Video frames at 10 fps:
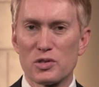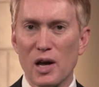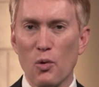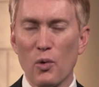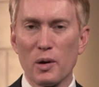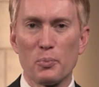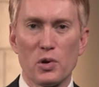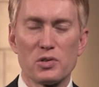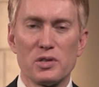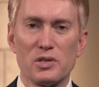not one
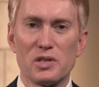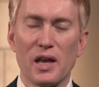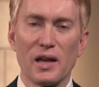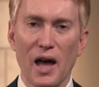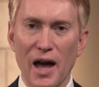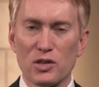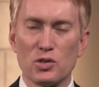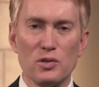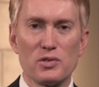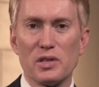person saying, I
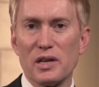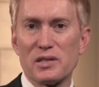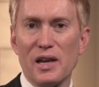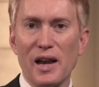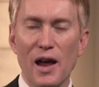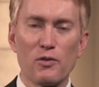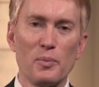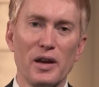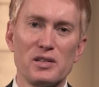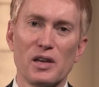choose this and
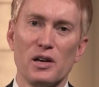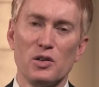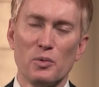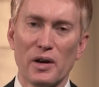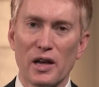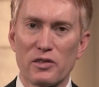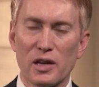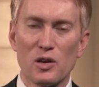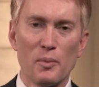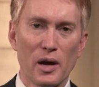everybody's got to do what I
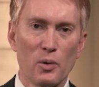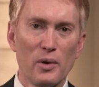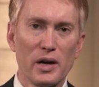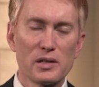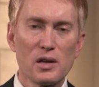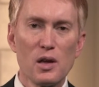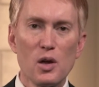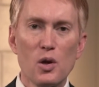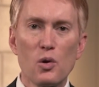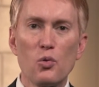think no matter what.
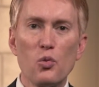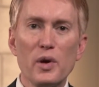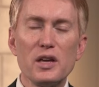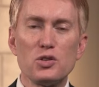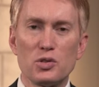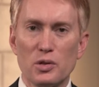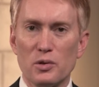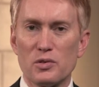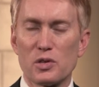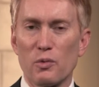We
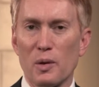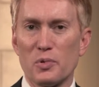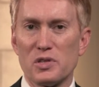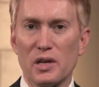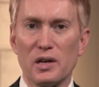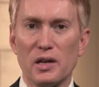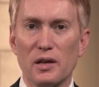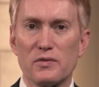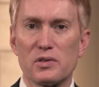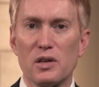choose the
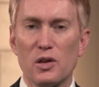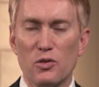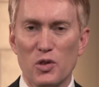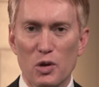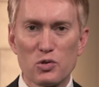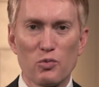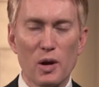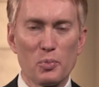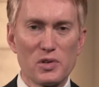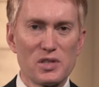representatives. Those
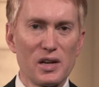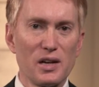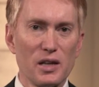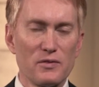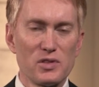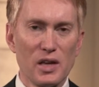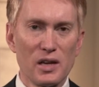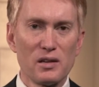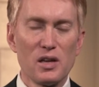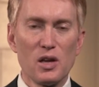representatives then